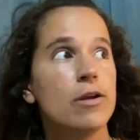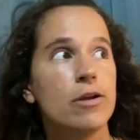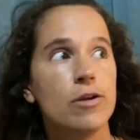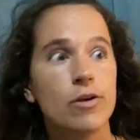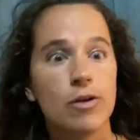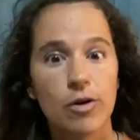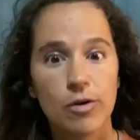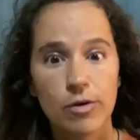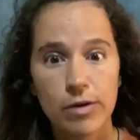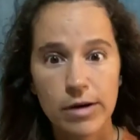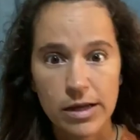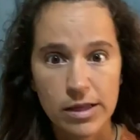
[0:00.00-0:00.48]

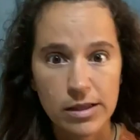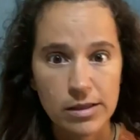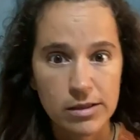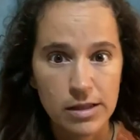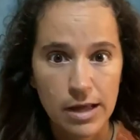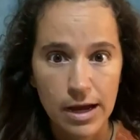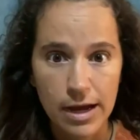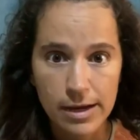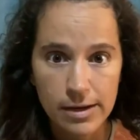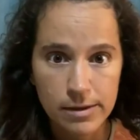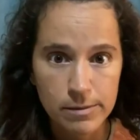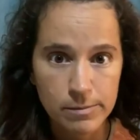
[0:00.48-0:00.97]
you know,
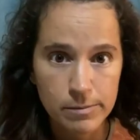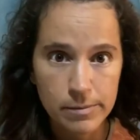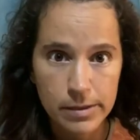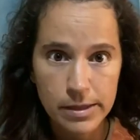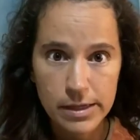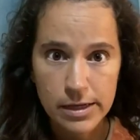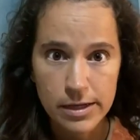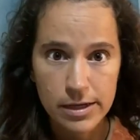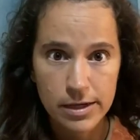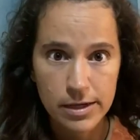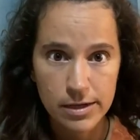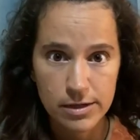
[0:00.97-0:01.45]
enlightened
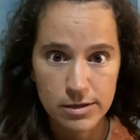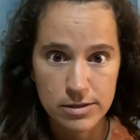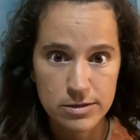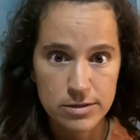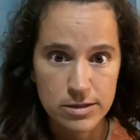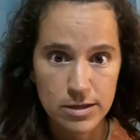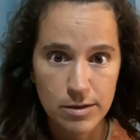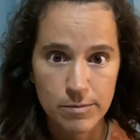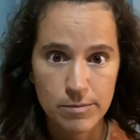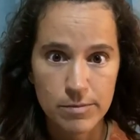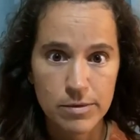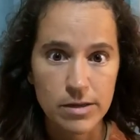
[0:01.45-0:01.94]
being
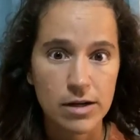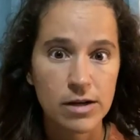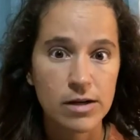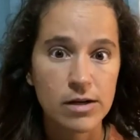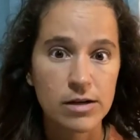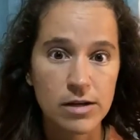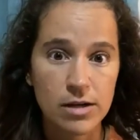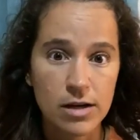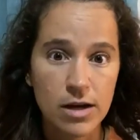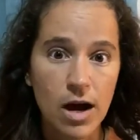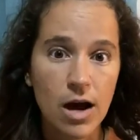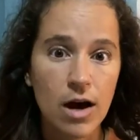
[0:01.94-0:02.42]
or
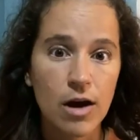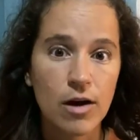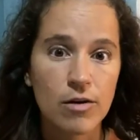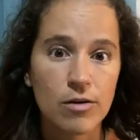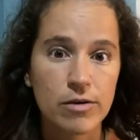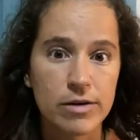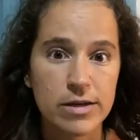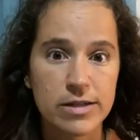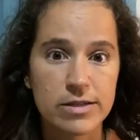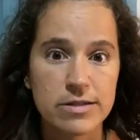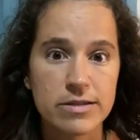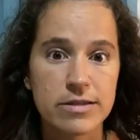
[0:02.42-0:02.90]
something.
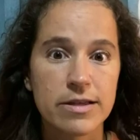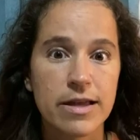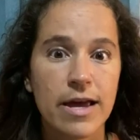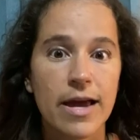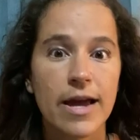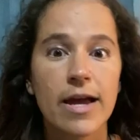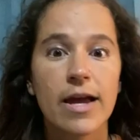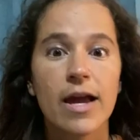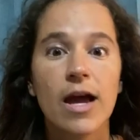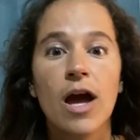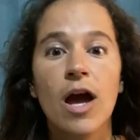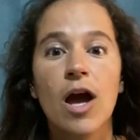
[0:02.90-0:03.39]
No, it's
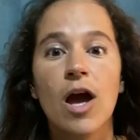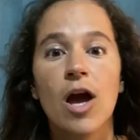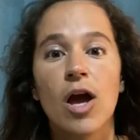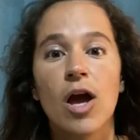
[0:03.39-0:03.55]
like